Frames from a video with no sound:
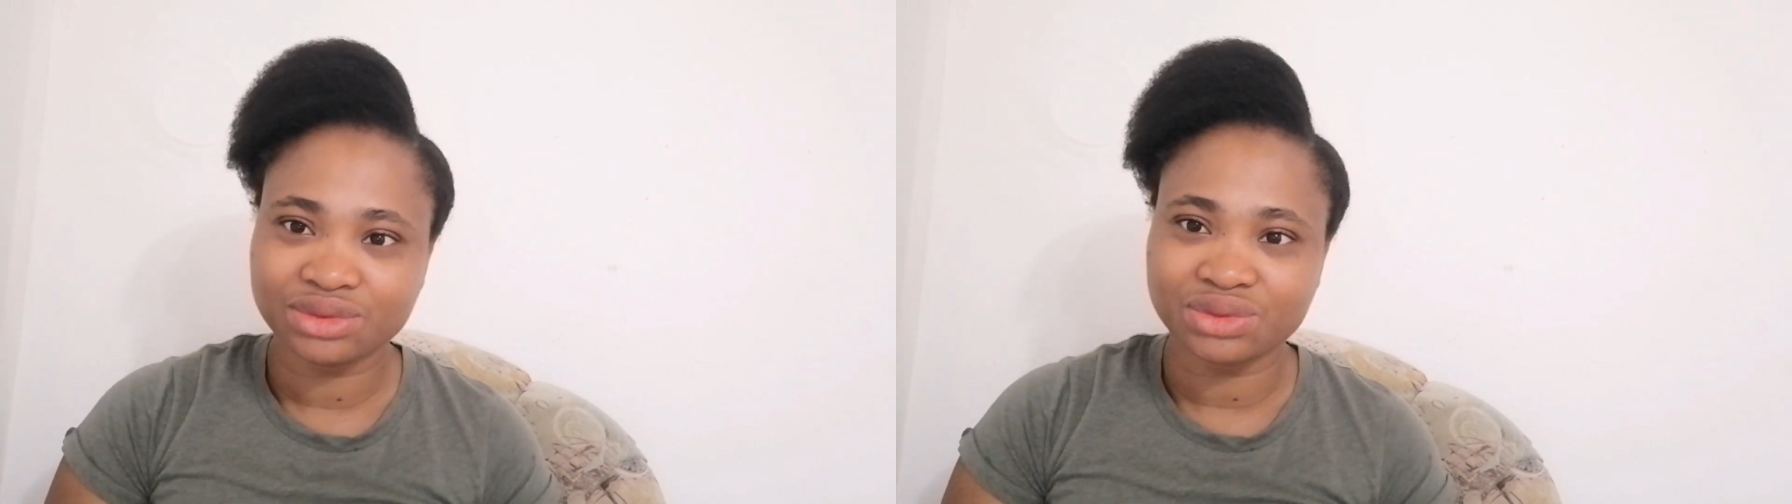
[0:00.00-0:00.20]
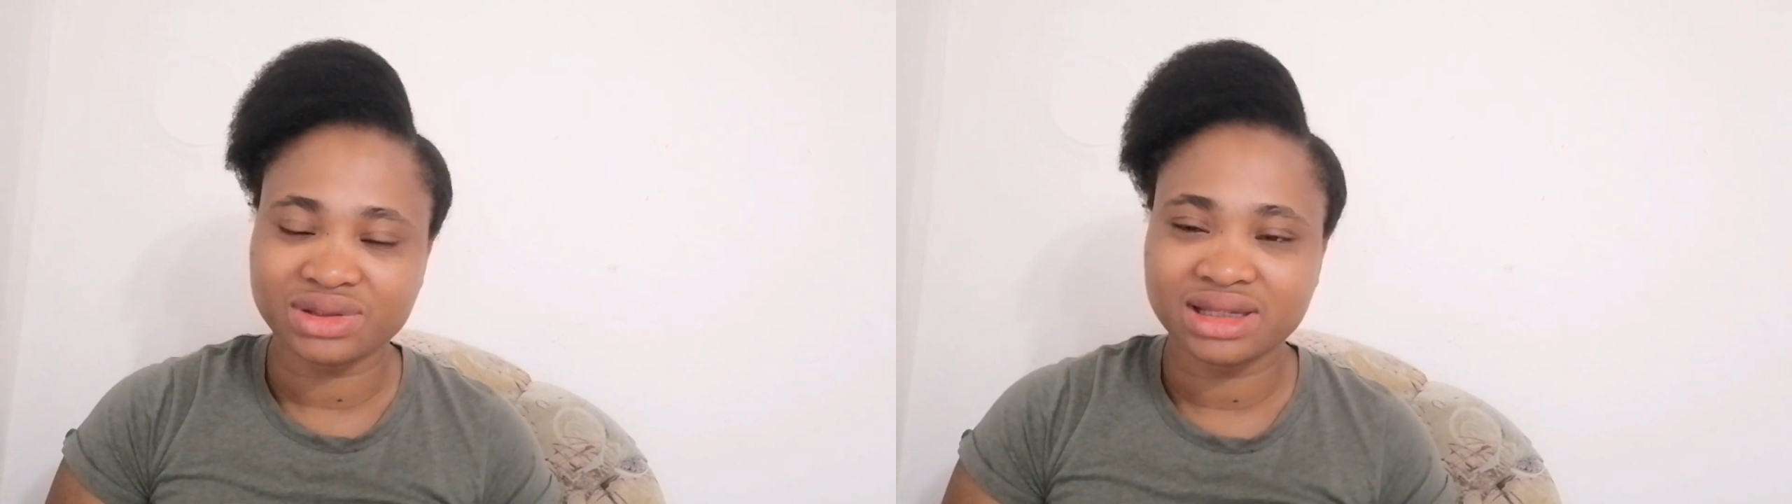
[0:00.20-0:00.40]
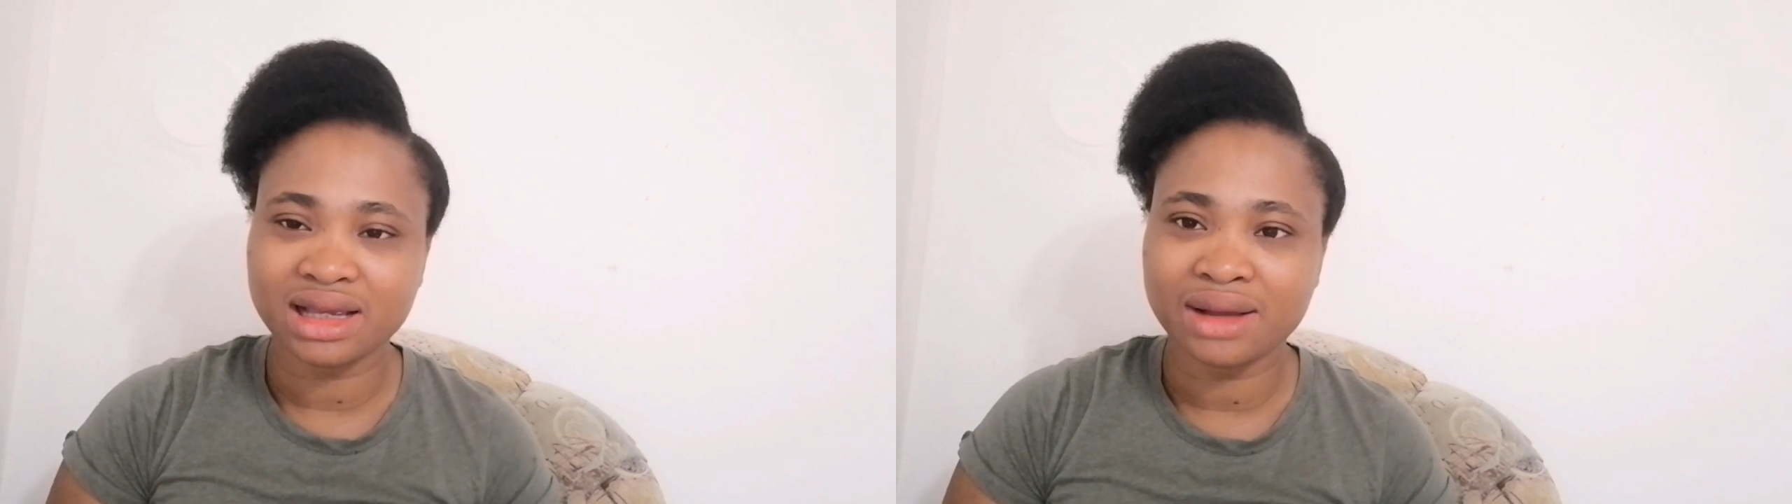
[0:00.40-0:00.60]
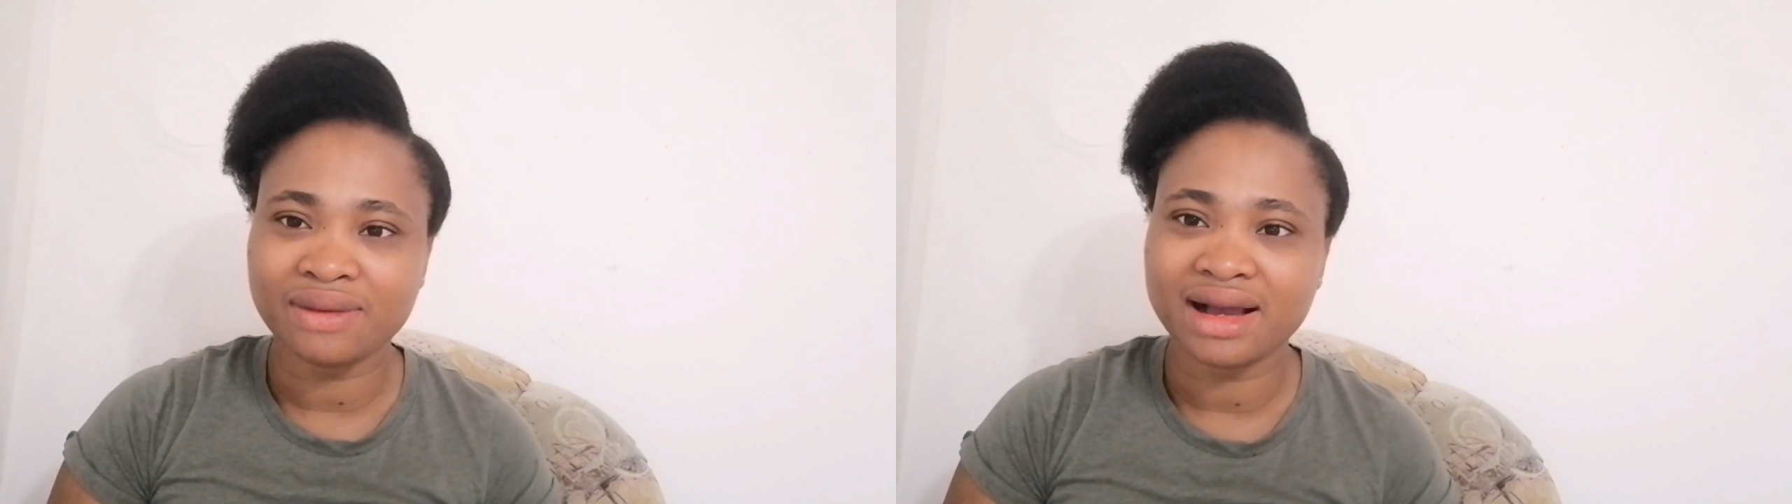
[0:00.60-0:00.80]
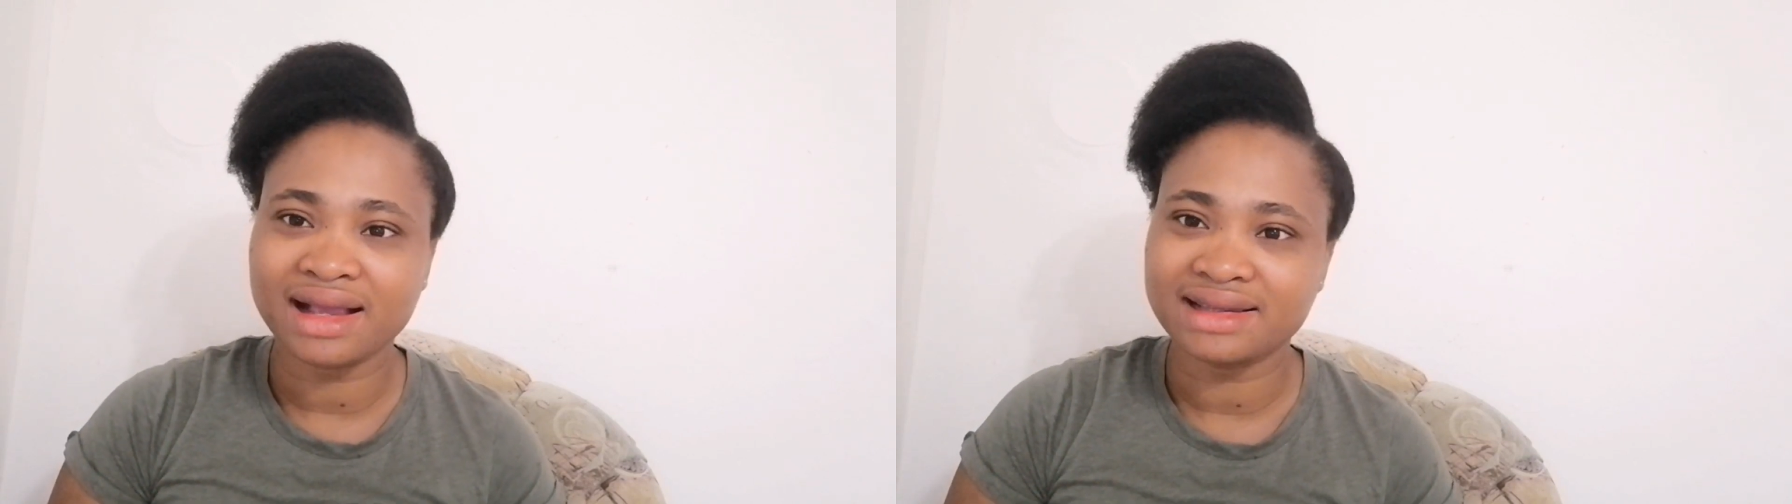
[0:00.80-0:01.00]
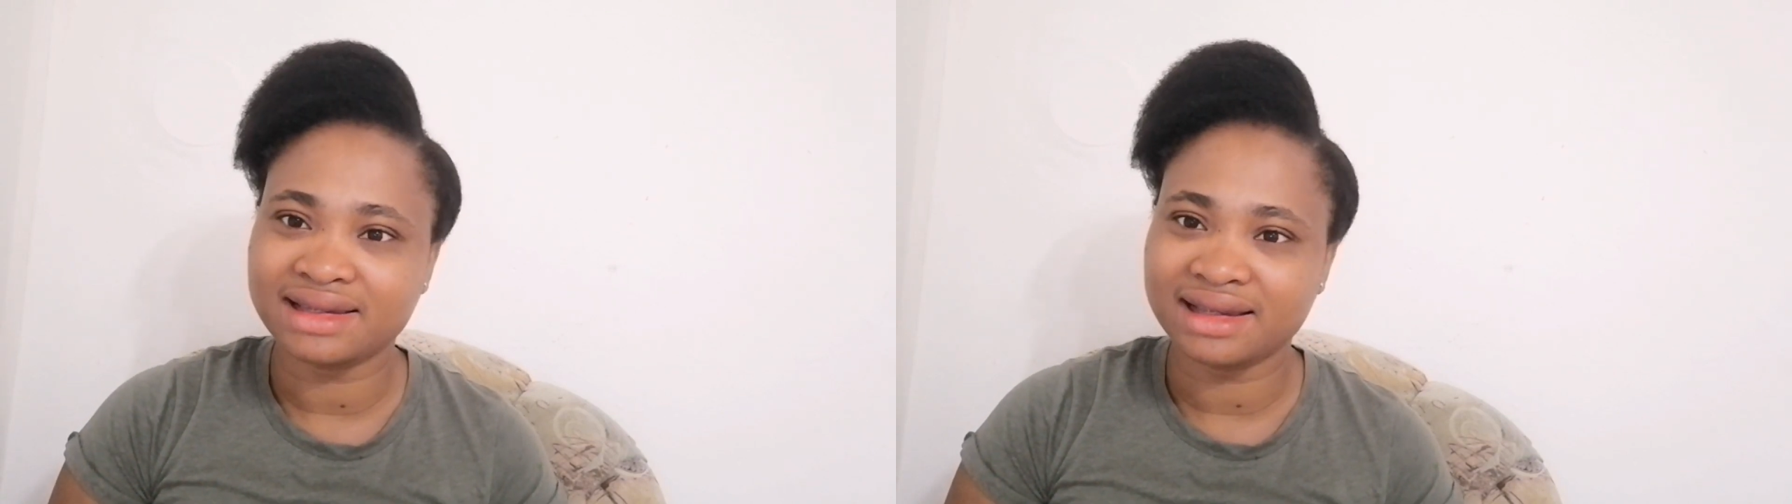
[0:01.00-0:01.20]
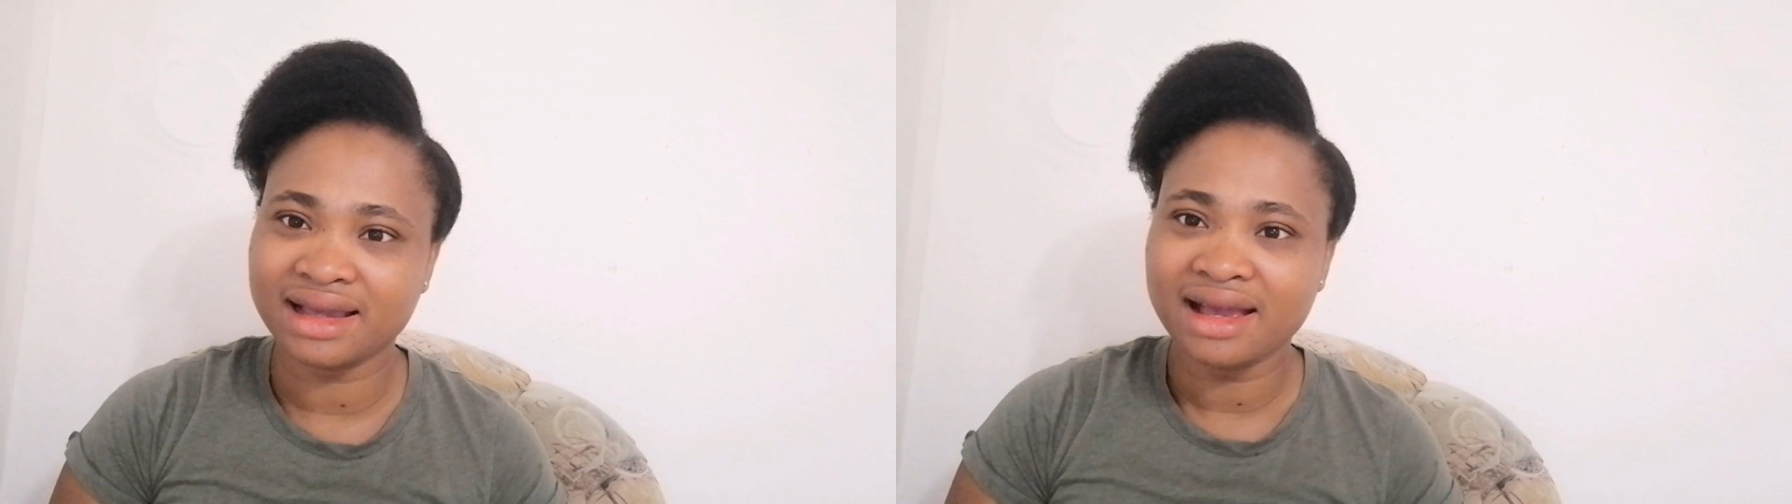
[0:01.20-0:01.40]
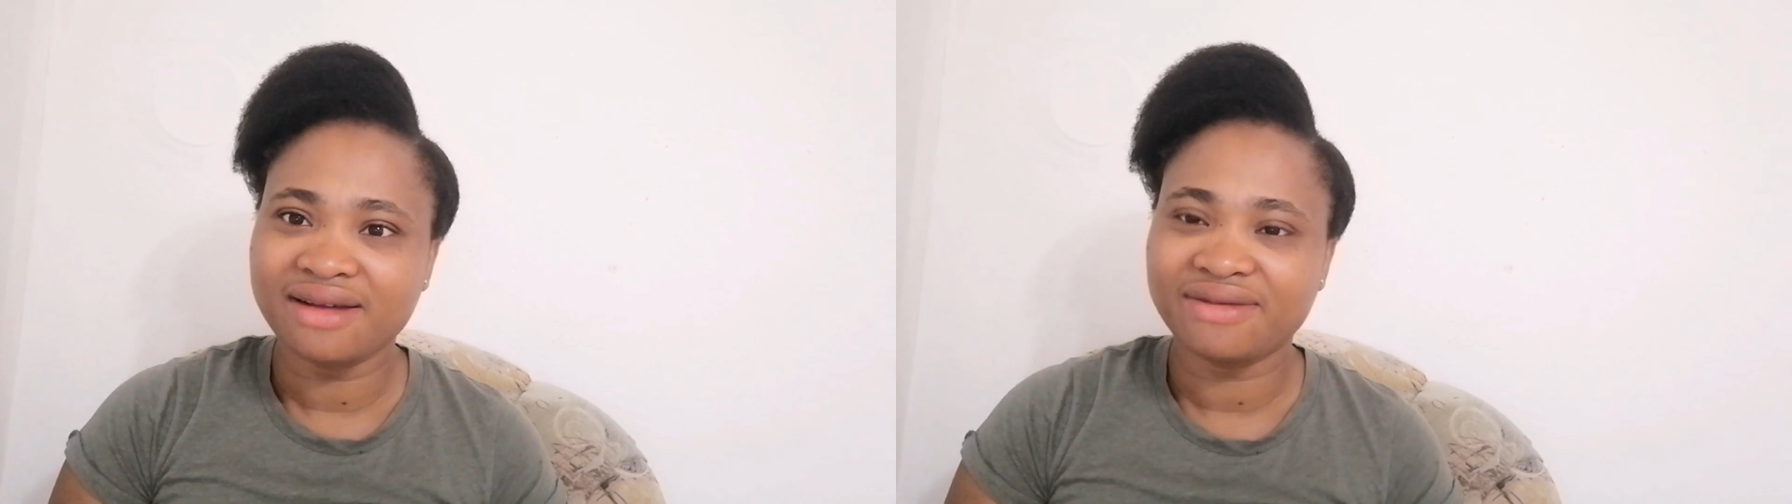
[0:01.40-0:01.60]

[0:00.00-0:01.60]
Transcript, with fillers: to see how Isaac